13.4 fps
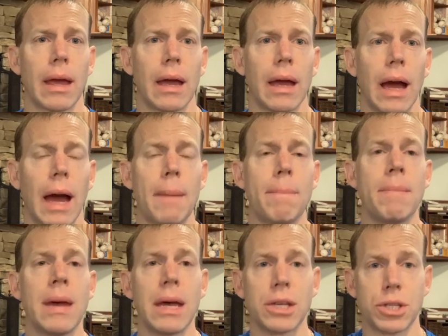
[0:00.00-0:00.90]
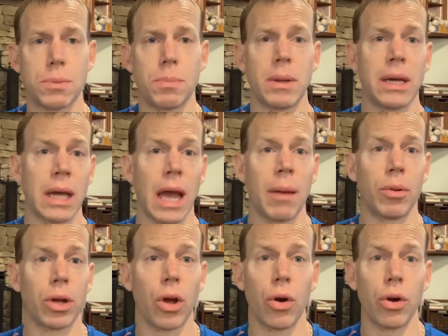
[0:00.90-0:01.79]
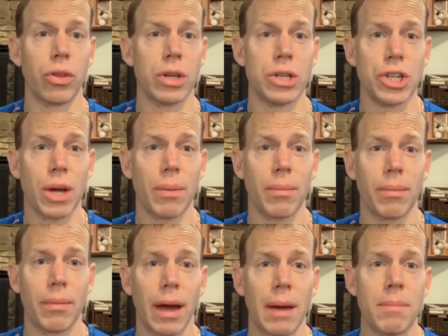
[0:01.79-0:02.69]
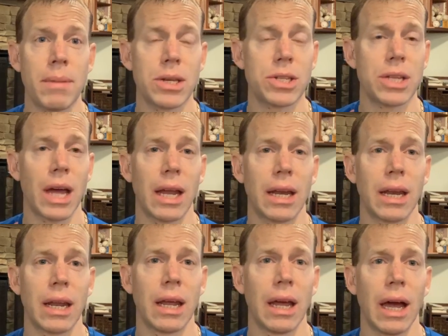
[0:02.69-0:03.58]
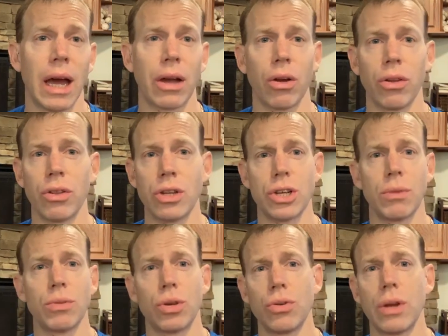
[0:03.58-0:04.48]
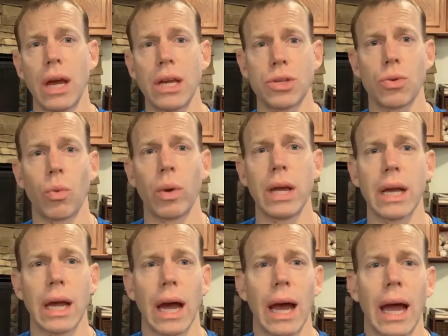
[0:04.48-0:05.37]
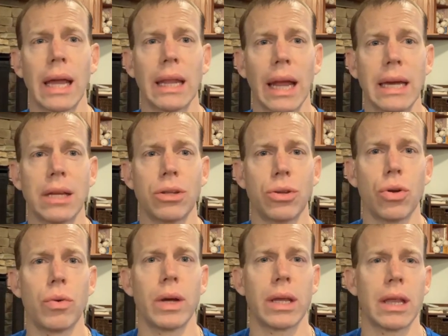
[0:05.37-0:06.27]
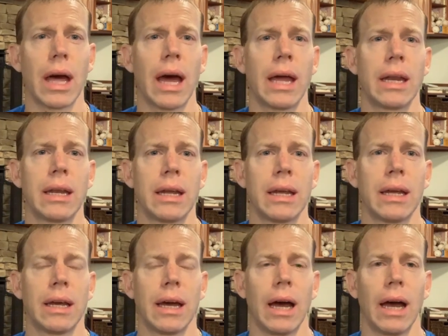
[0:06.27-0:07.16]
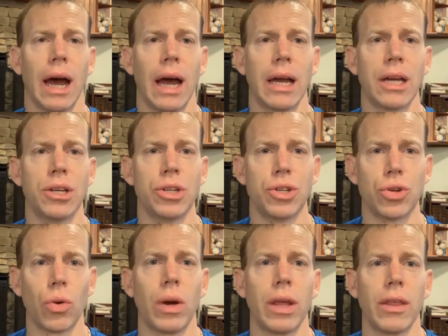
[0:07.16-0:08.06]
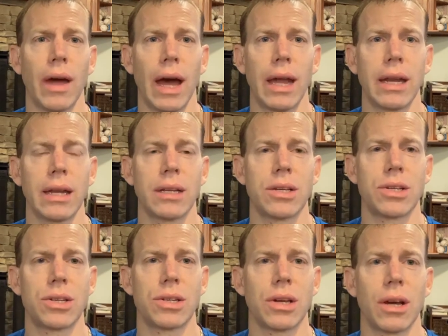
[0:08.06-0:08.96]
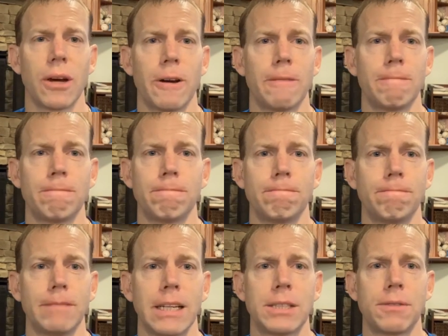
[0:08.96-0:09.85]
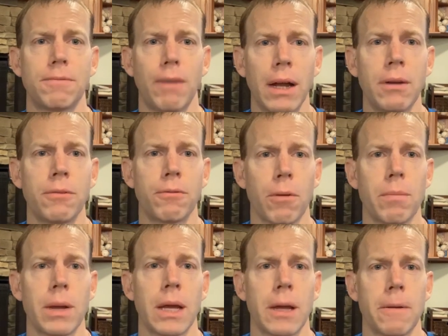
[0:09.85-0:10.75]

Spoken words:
I miss being able to go to the gym. I miss that. I go to the gym 2 days a week. I like doing that. I enjoy that. It's fun for me.